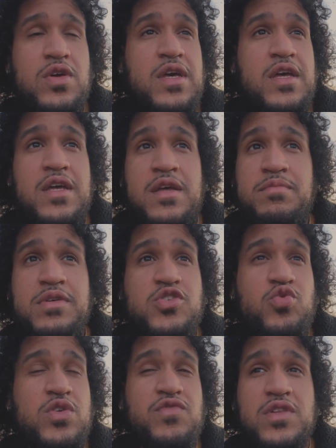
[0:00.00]
in
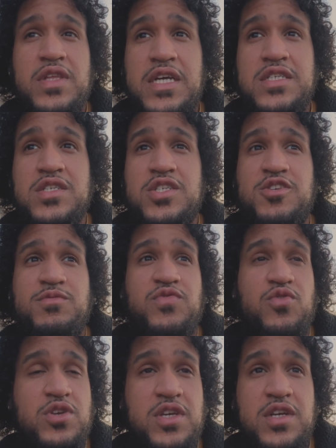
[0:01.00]
between relationships for
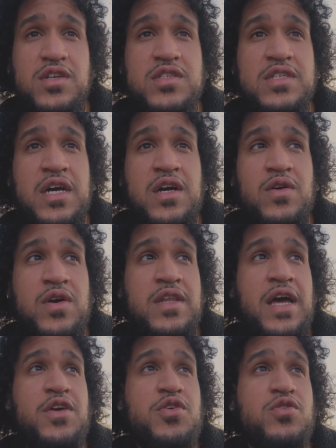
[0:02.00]
years now, and
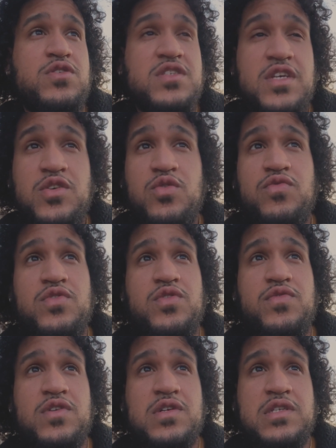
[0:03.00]
now you're single for the
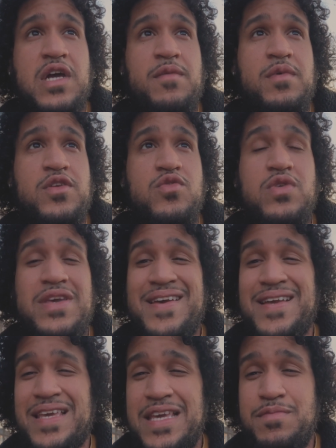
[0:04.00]
first time and you can't
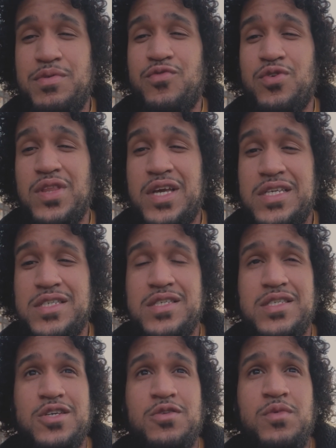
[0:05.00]
keep a
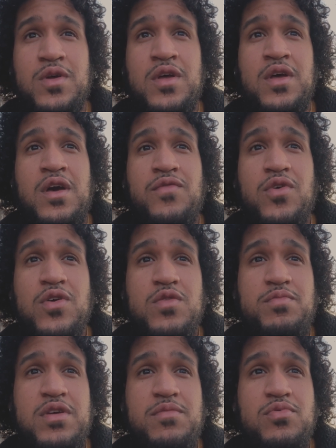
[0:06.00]
relationship. And for other
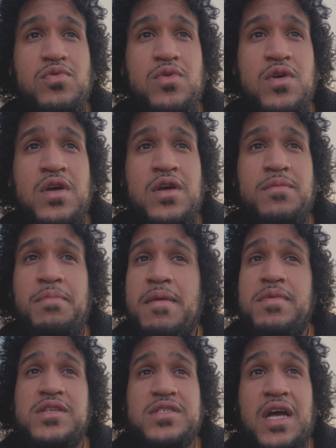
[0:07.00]
people, Maybe
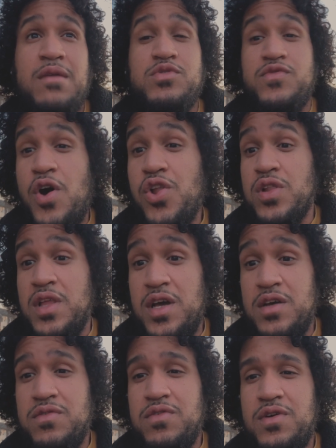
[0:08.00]
it's time to fall in love.
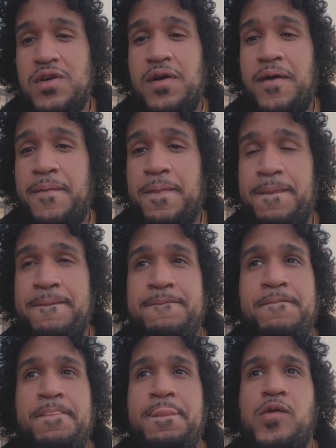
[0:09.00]

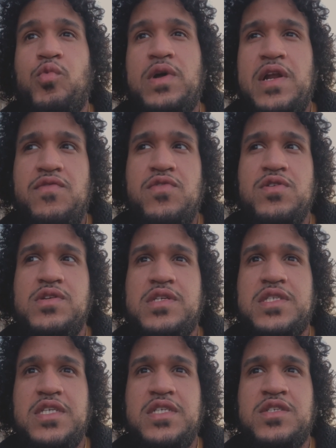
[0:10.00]
Whatever
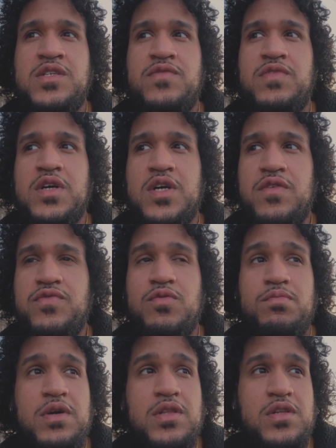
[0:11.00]
season of
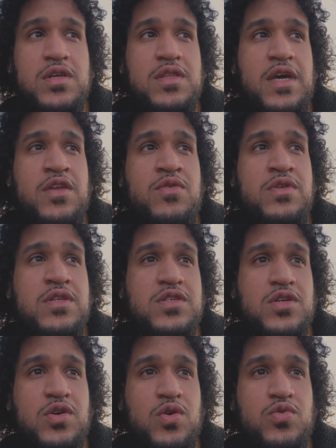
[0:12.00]
uncomfortability that you need to
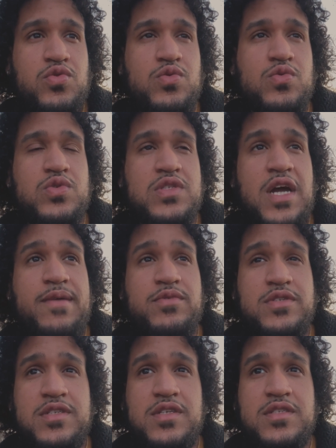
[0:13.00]
go through, stop
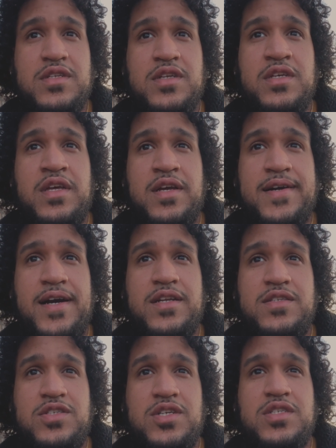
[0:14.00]
resisting it and kind of
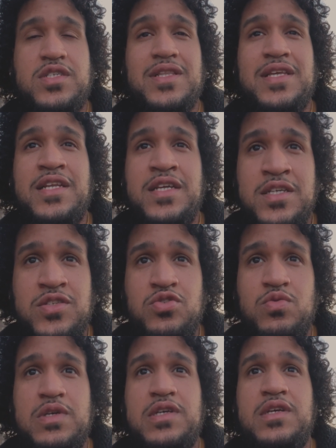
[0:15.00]
just lean into it.